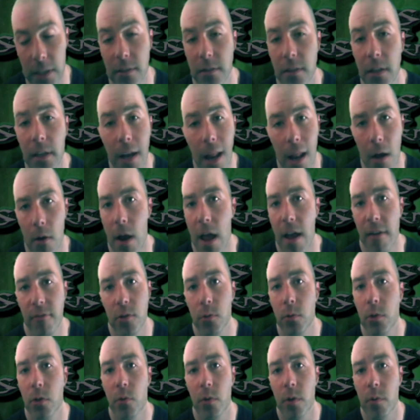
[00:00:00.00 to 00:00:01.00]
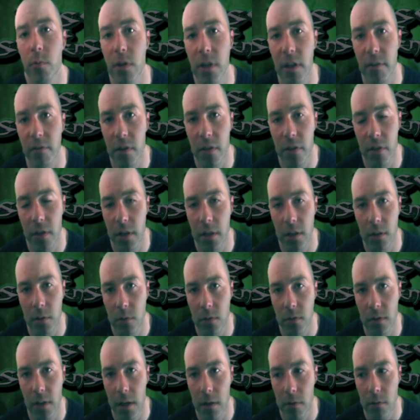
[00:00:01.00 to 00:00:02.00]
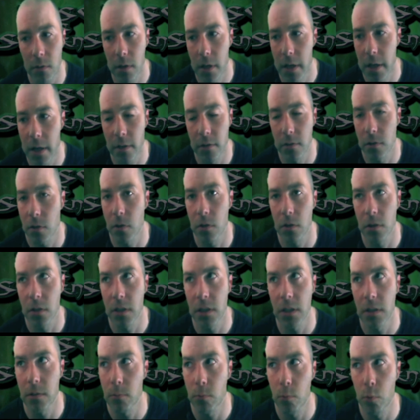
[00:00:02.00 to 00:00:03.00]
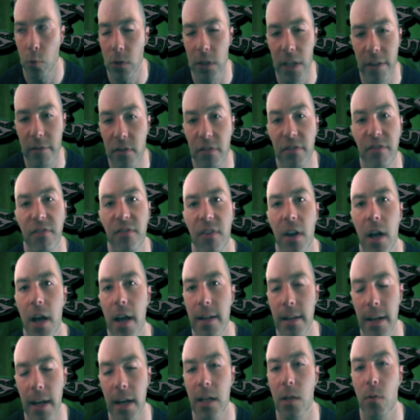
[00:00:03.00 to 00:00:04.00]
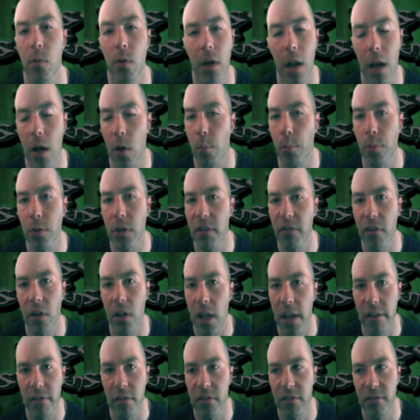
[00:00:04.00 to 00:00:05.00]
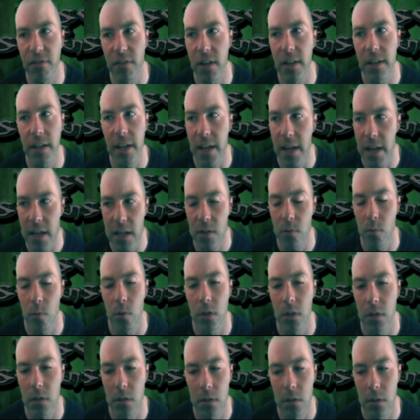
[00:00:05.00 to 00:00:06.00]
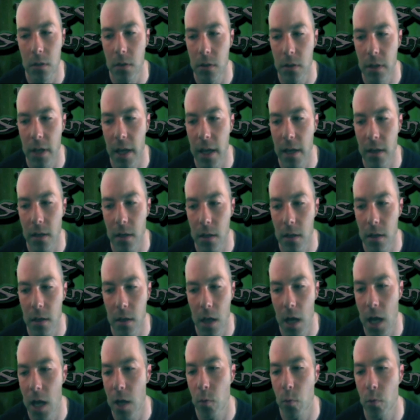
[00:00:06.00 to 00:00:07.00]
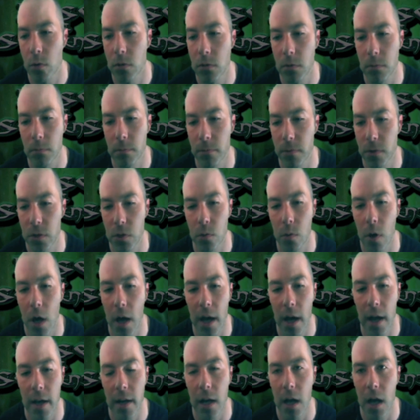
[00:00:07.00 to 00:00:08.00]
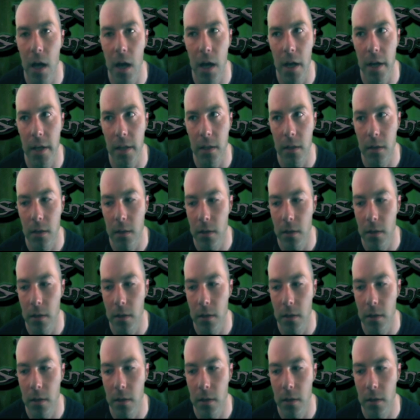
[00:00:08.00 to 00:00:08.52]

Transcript: I said, I don't have to agree with everything that goes out. And I certainly will never find anyone, I don't believe I'll ever find anyone that I will view eye to eye,